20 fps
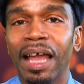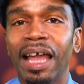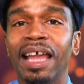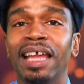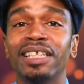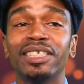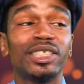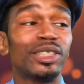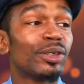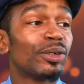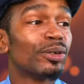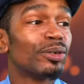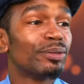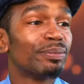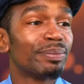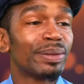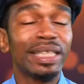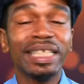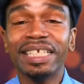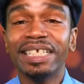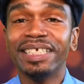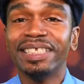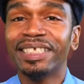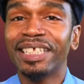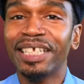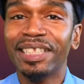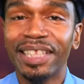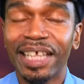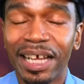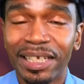And so please
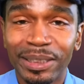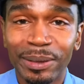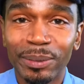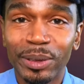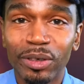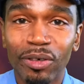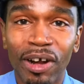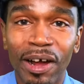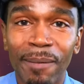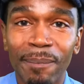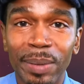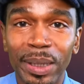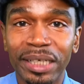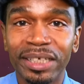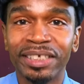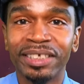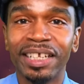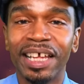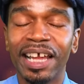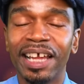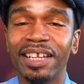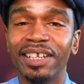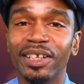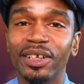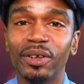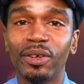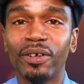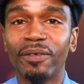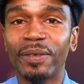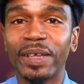hit that subscribe button and the
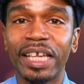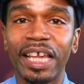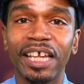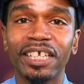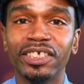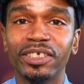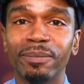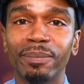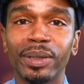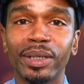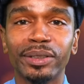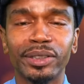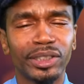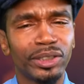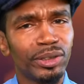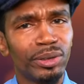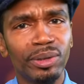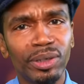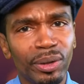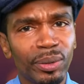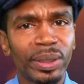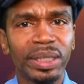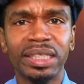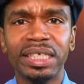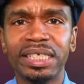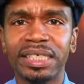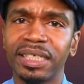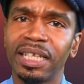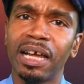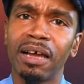notification bell so you know when
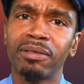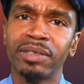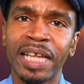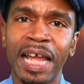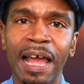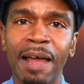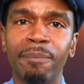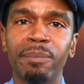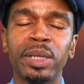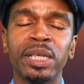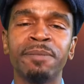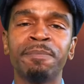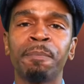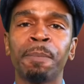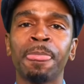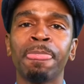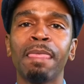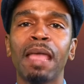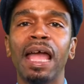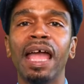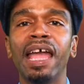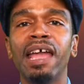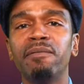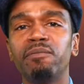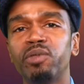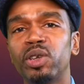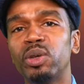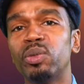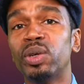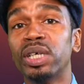these lives happen.
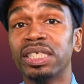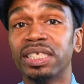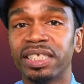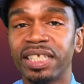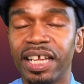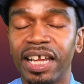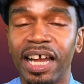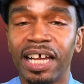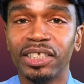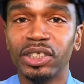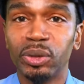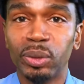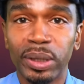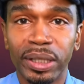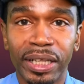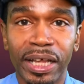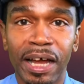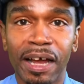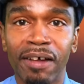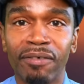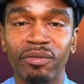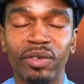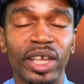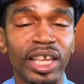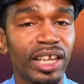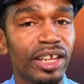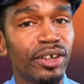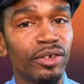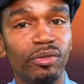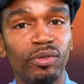Every Wednesday, I do a live
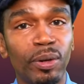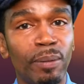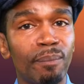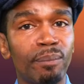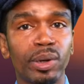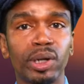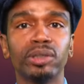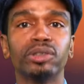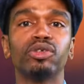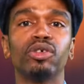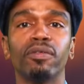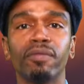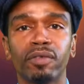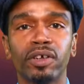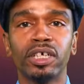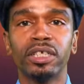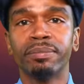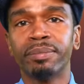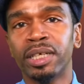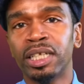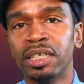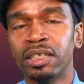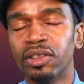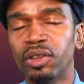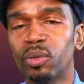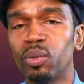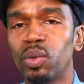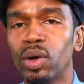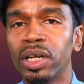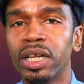here from Bergdorf Goodman,
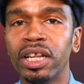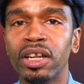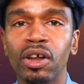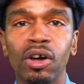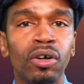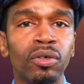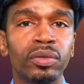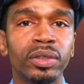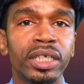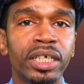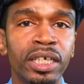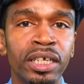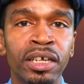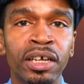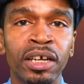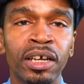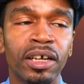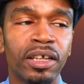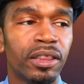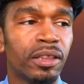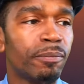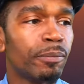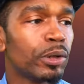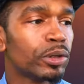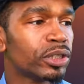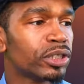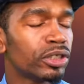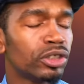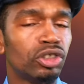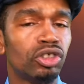the one and only, the
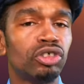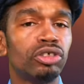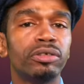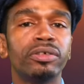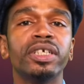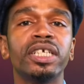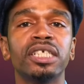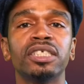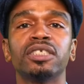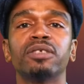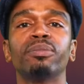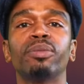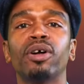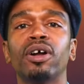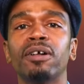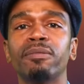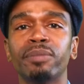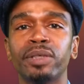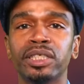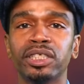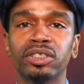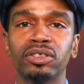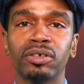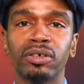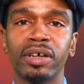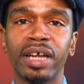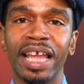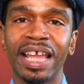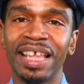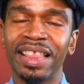most luxurious department
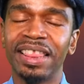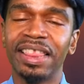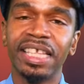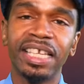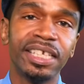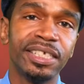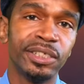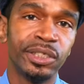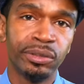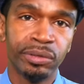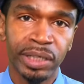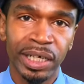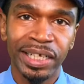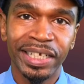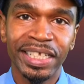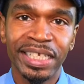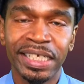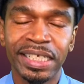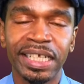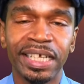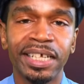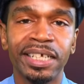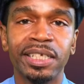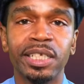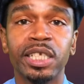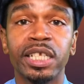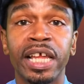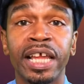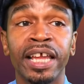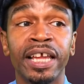store in these United
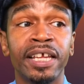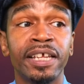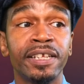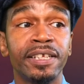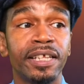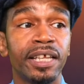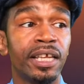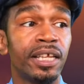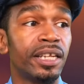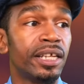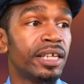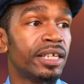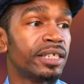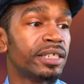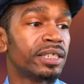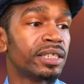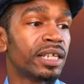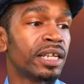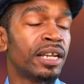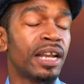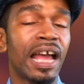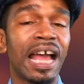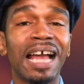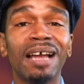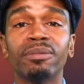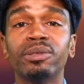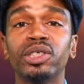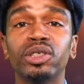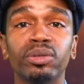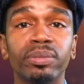States. And it is an
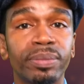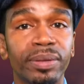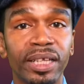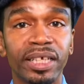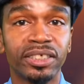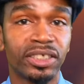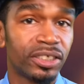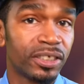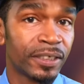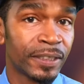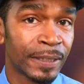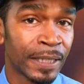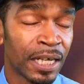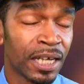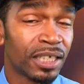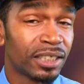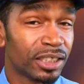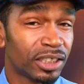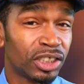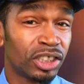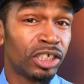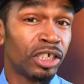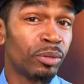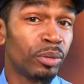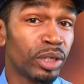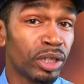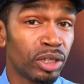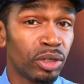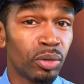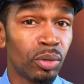absolute pleasure to share
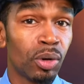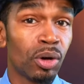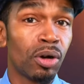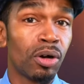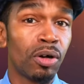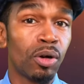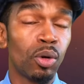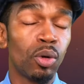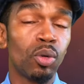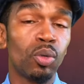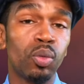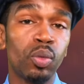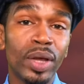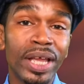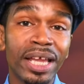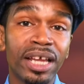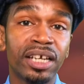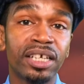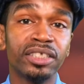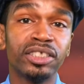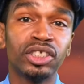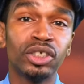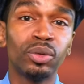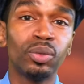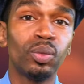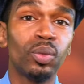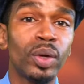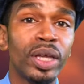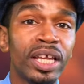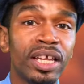with you all week to
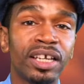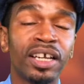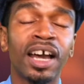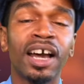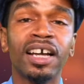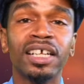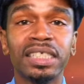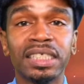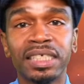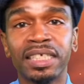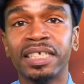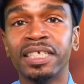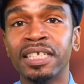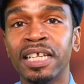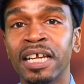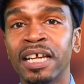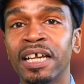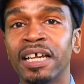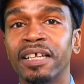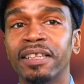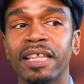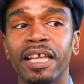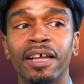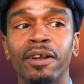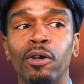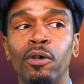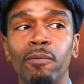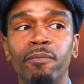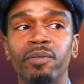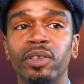week content that
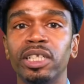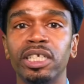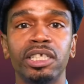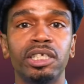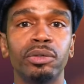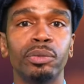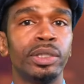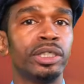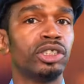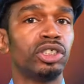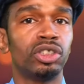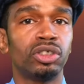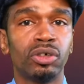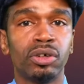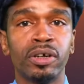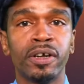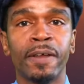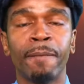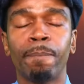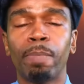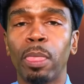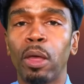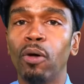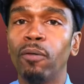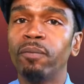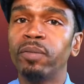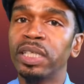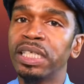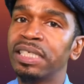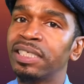hopefully you enjoy,
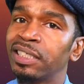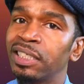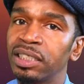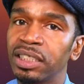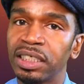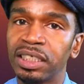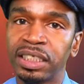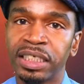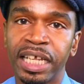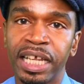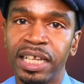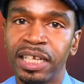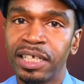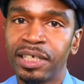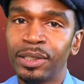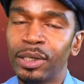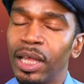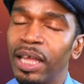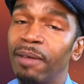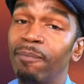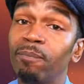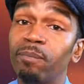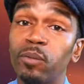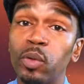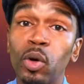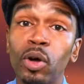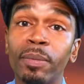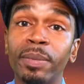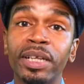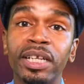hopefully is entertaining,
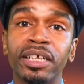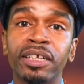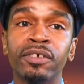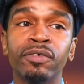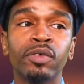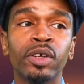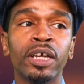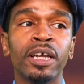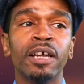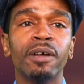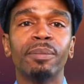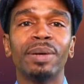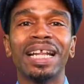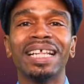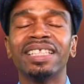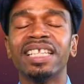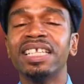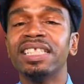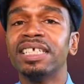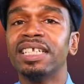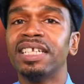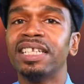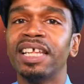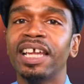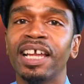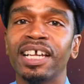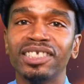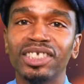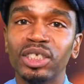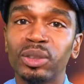informative. But at the end of the
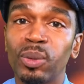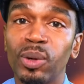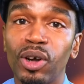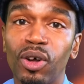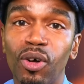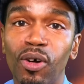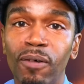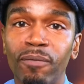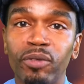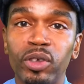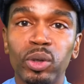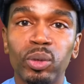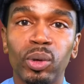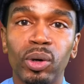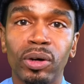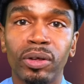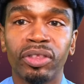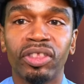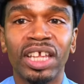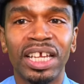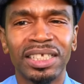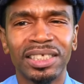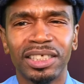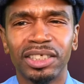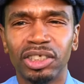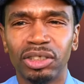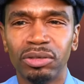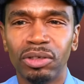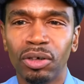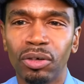day, I just wanna offer you all things
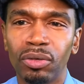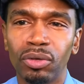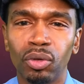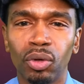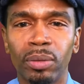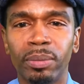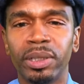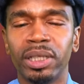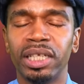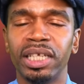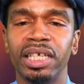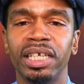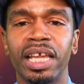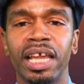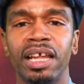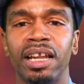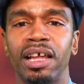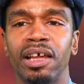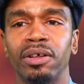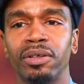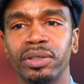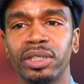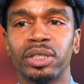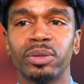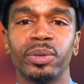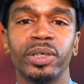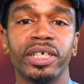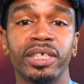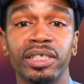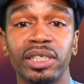that you don't normally get elsewhere.